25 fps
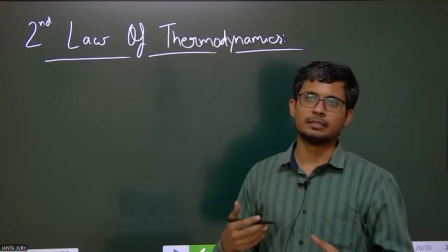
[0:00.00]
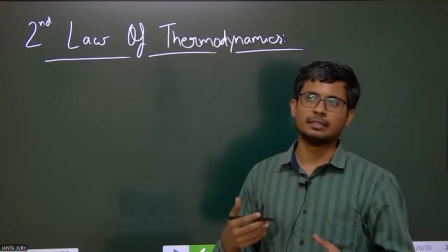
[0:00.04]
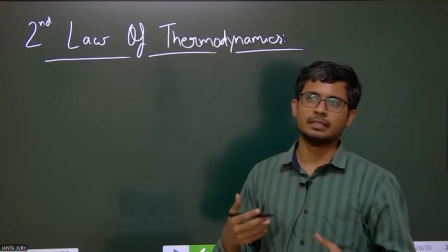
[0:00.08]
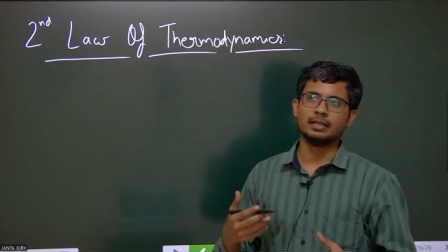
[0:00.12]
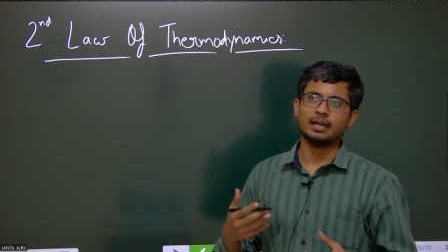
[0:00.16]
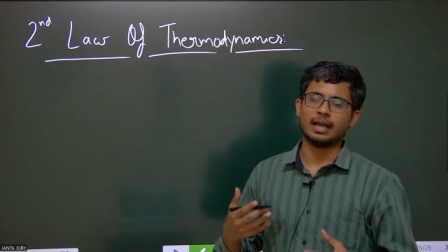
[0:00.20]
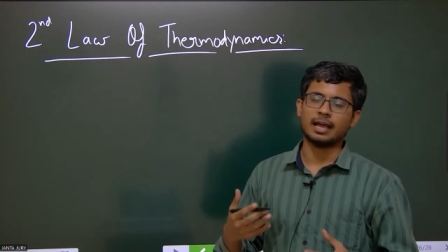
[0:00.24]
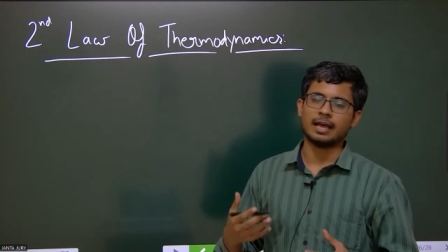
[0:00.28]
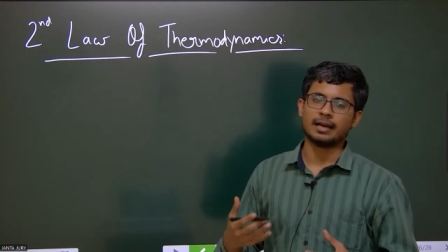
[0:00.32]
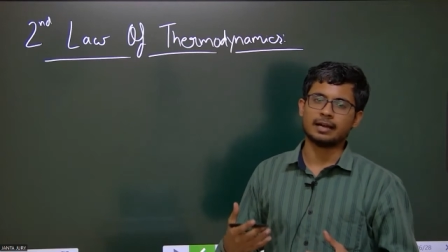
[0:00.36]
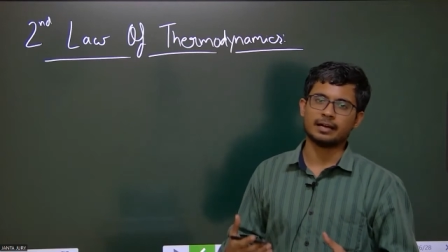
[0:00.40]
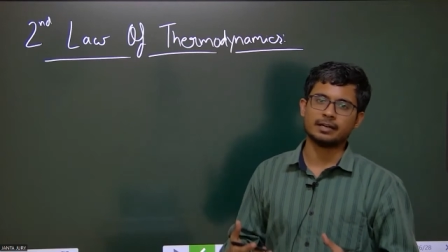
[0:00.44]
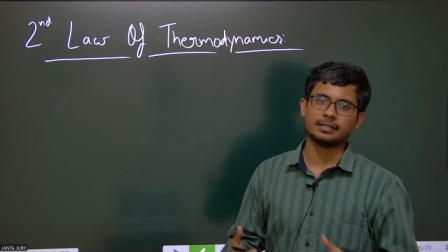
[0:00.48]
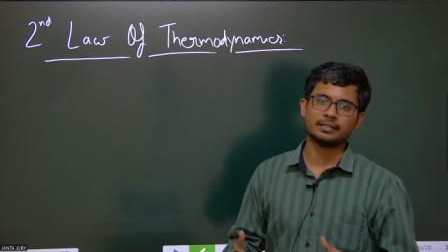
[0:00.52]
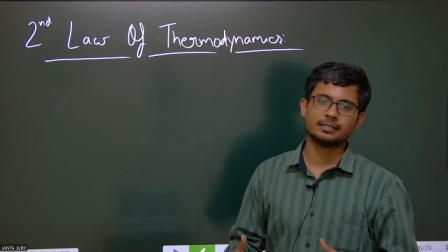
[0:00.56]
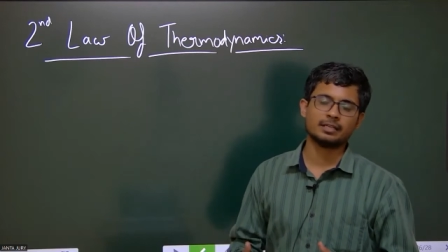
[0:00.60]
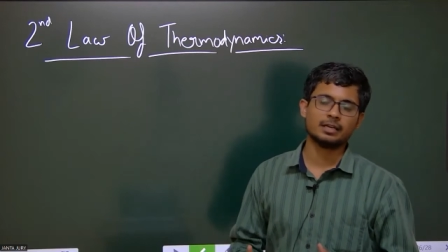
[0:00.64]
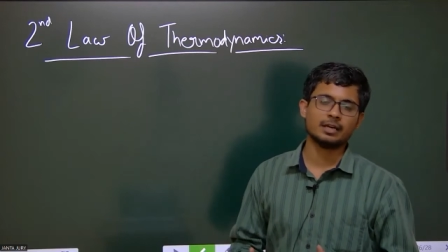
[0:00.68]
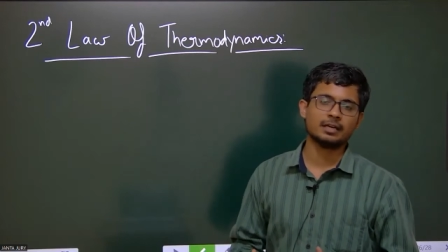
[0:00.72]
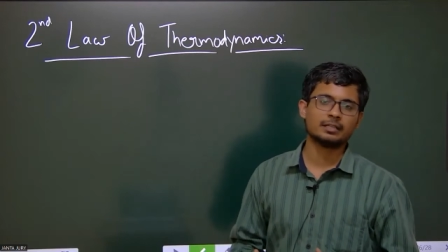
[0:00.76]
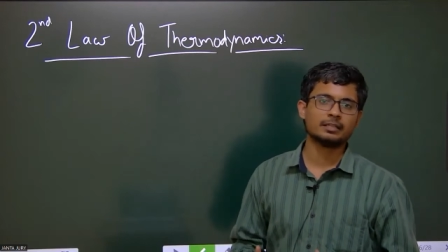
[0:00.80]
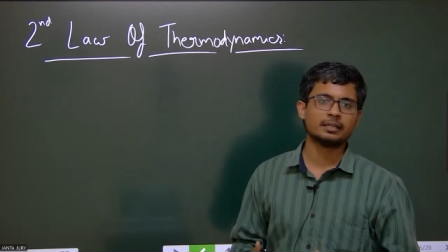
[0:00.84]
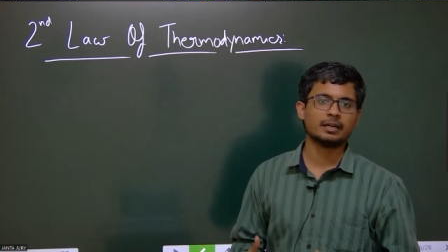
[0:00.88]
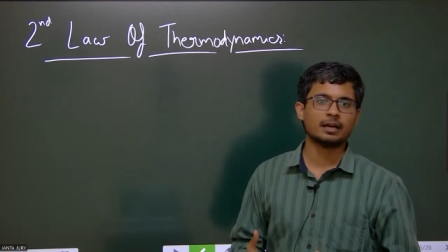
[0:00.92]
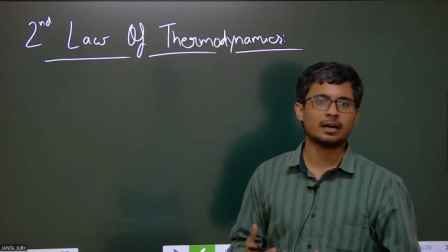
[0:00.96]
the
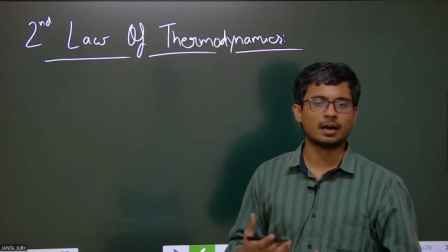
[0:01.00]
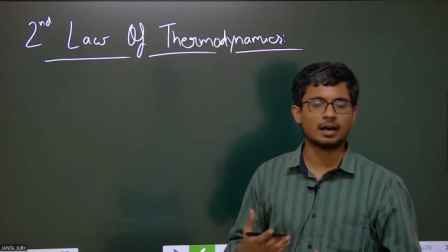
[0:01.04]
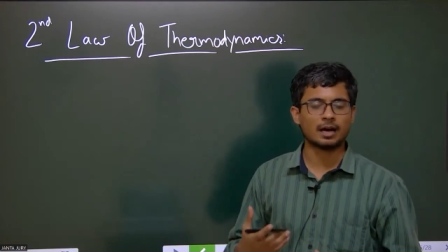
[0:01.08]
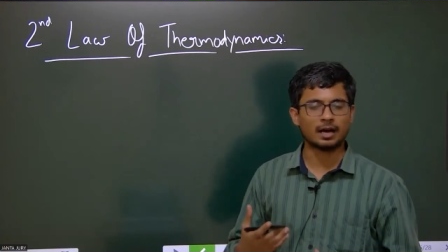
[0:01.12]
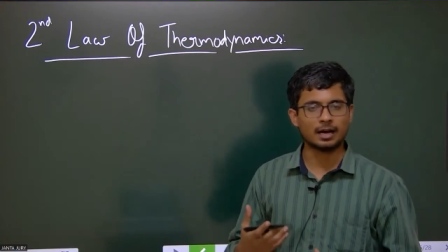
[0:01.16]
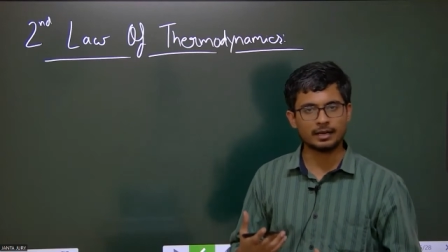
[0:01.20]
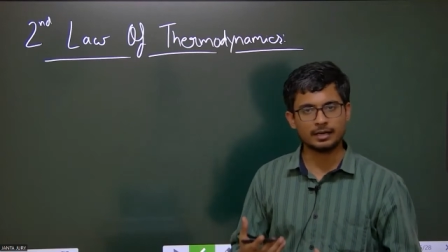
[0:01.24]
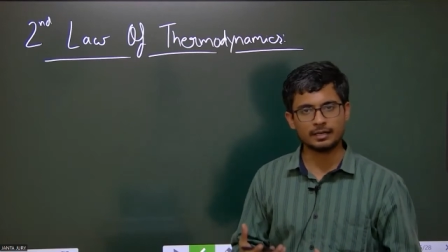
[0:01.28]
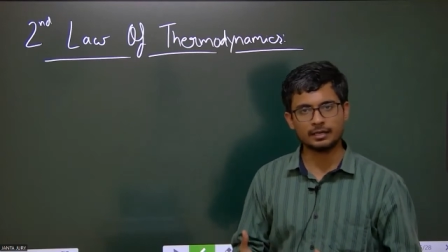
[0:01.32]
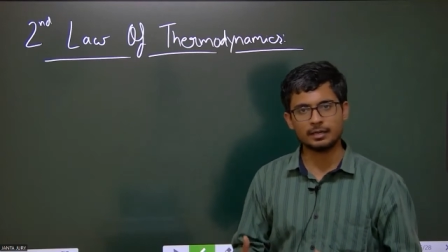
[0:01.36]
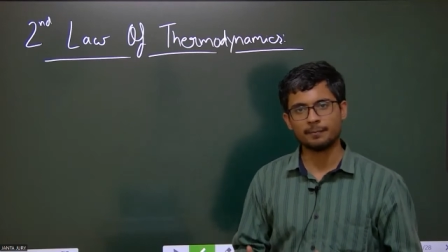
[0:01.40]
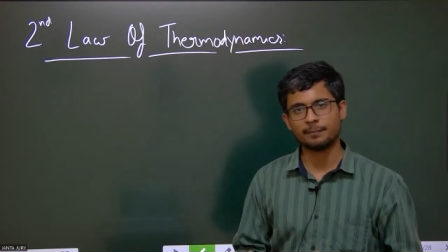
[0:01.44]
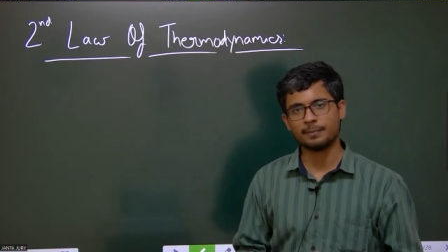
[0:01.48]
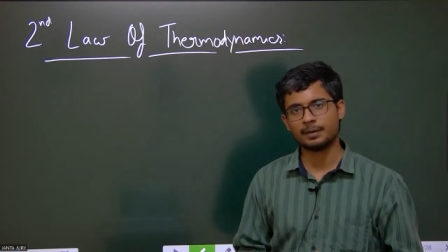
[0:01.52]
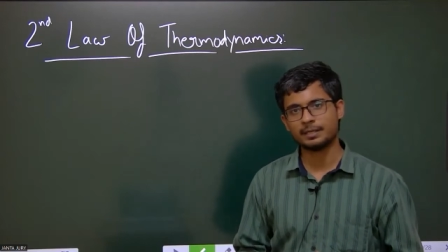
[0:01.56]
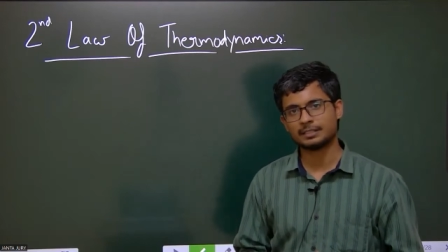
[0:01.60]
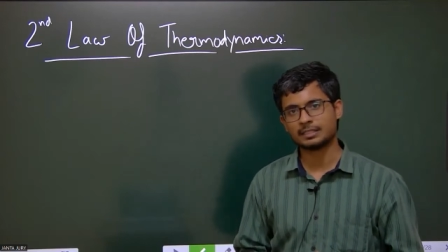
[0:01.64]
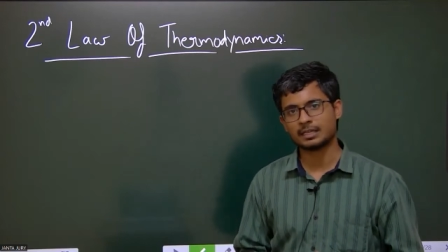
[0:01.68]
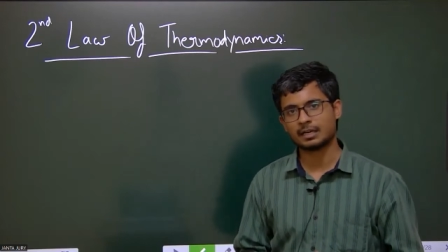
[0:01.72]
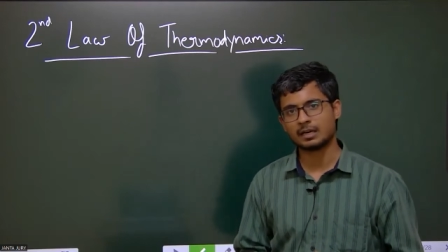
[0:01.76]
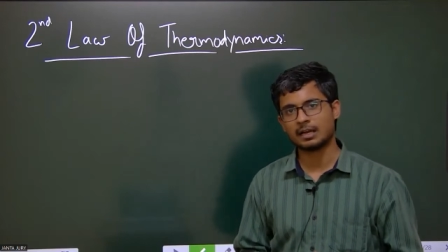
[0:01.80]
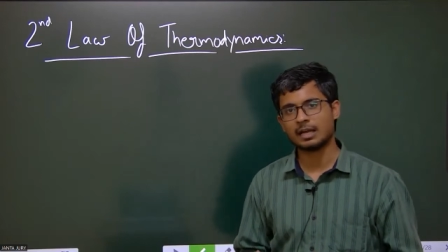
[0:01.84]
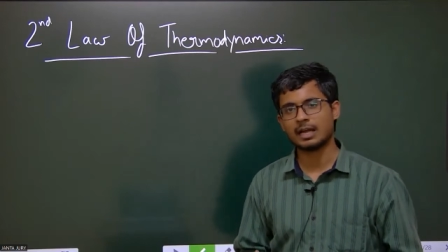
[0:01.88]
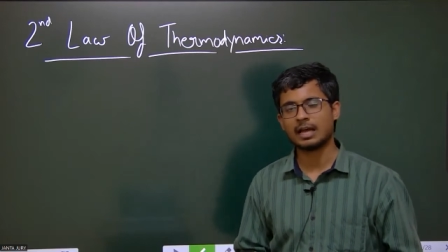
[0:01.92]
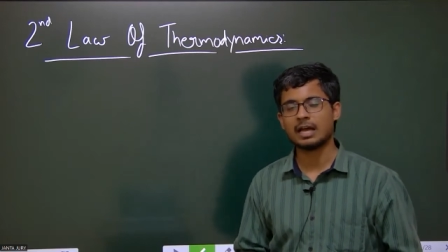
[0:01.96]
energy at the higher
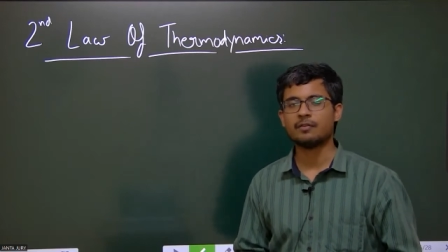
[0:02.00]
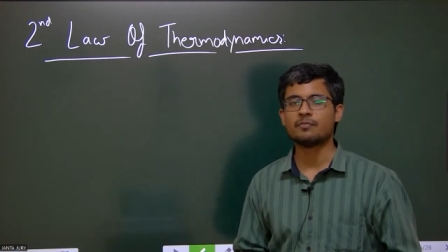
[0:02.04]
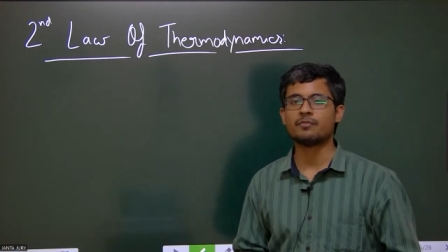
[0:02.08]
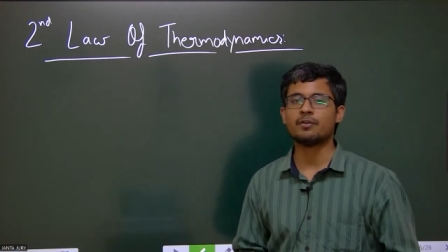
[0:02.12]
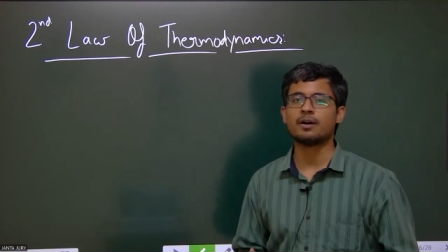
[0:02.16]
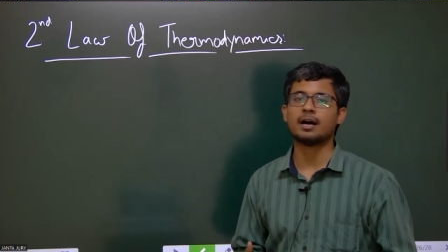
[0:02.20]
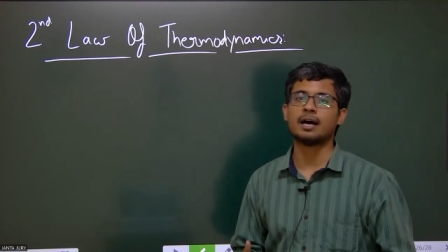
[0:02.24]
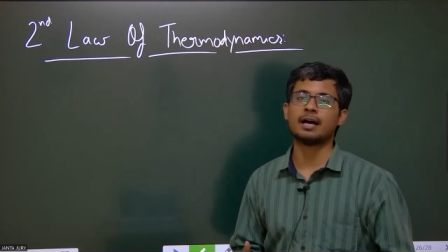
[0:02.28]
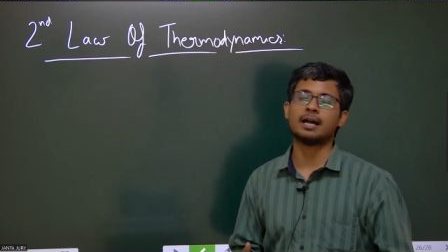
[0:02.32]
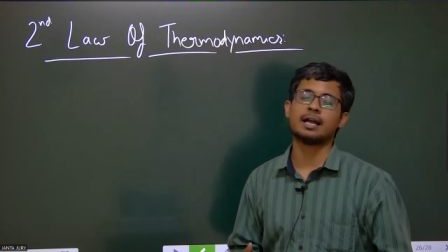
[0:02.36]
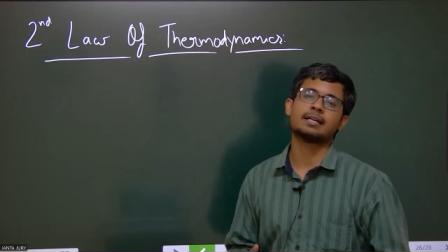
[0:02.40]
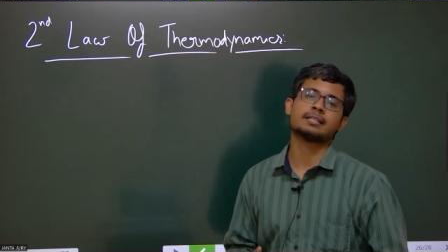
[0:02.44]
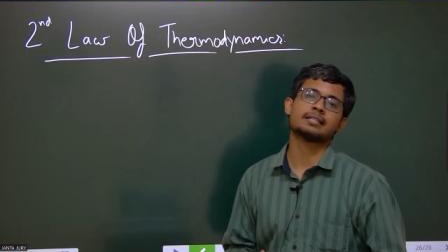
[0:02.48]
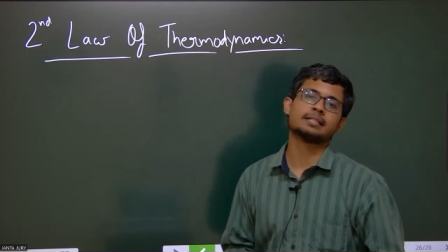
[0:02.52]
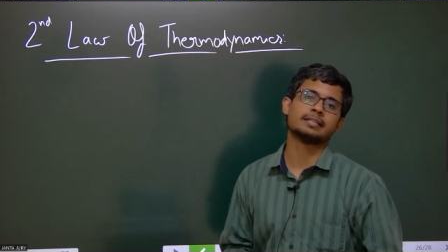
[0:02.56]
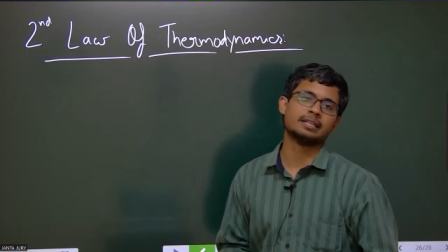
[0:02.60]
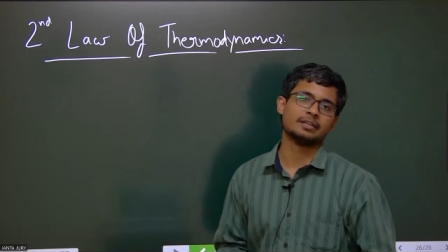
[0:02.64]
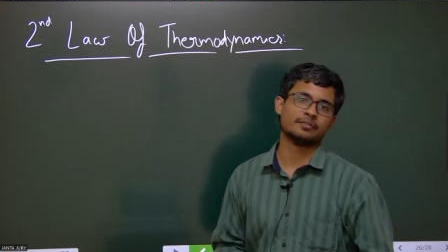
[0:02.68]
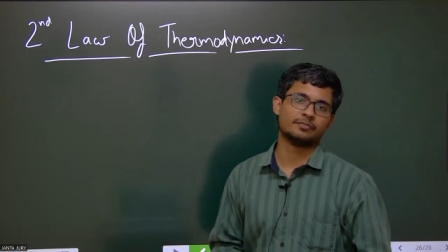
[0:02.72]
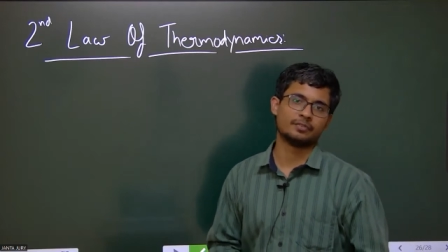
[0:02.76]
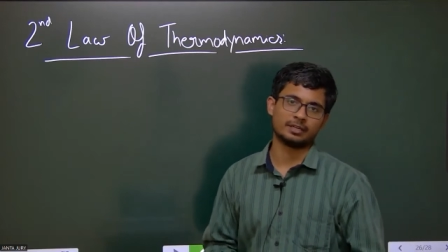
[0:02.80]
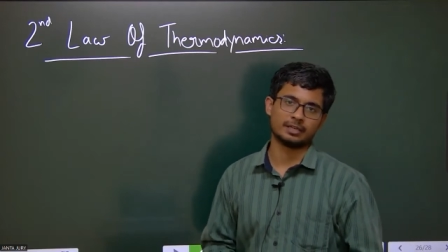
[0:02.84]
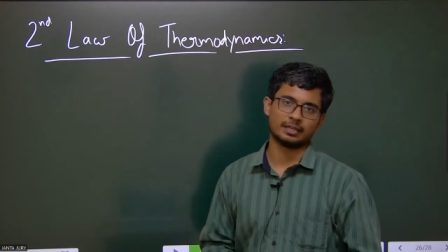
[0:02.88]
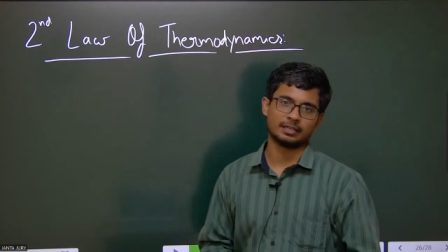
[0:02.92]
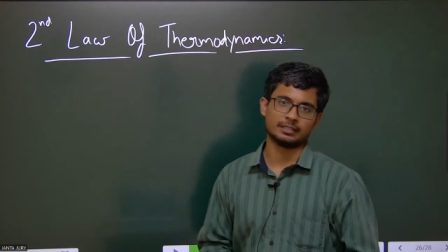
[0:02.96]
temperature have higher
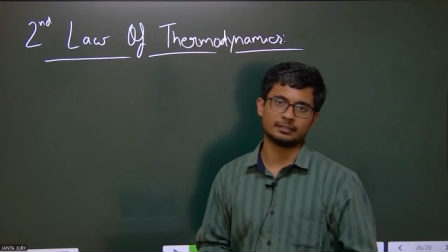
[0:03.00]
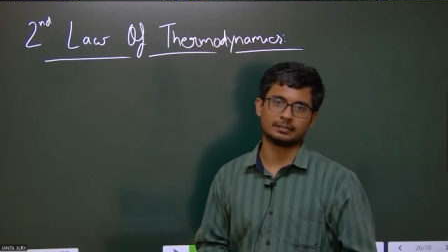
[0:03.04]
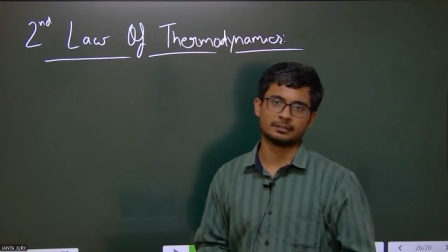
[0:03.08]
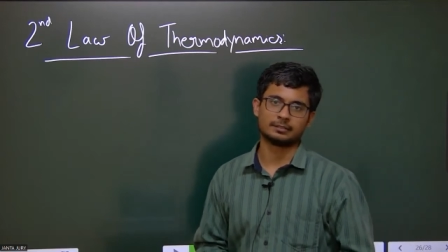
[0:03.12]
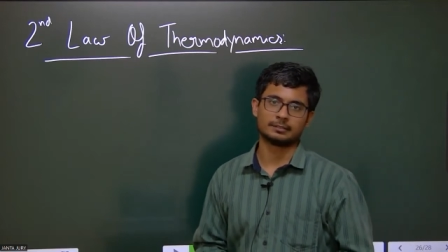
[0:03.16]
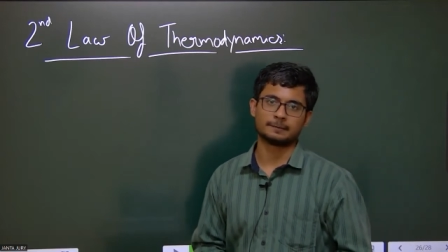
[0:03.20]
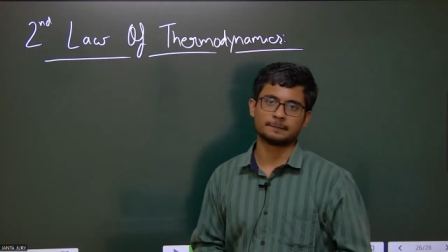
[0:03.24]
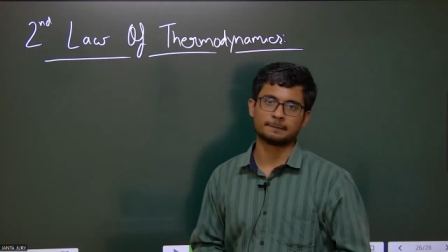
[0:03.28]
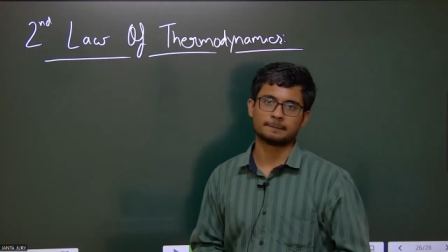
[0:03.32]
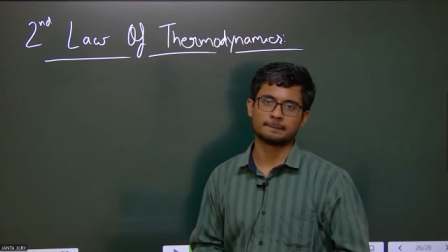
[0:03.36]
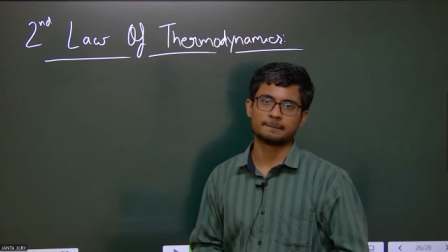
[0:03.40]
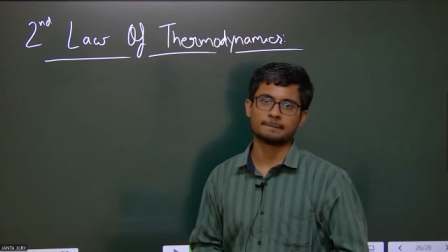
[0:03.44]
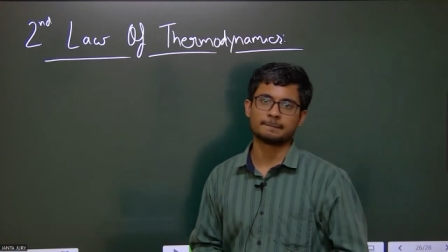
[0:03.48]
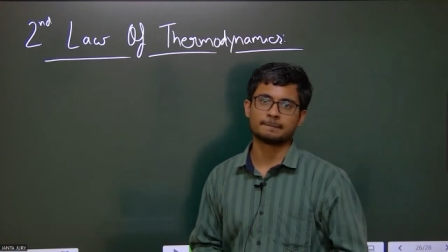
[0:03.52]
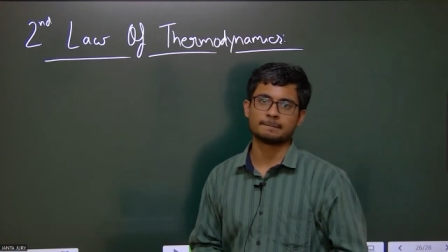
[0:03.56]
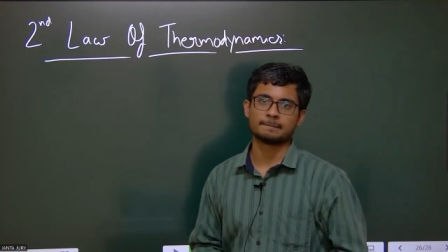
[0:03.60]
significance.